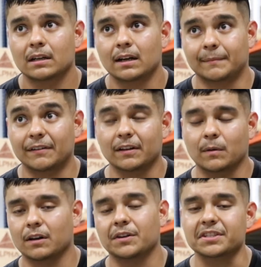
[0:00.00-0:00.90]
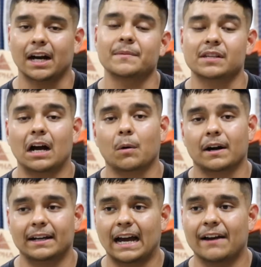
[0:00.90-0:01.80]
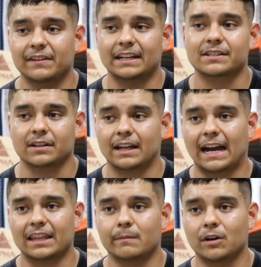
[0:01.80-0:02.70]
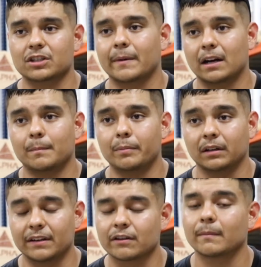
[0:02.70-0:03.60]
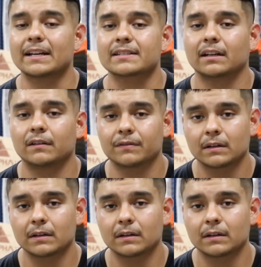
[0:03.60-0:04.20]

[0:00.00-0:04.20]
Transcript: I'm definitely one of those times now where I haven't necessarily had the most amount of belief in myself.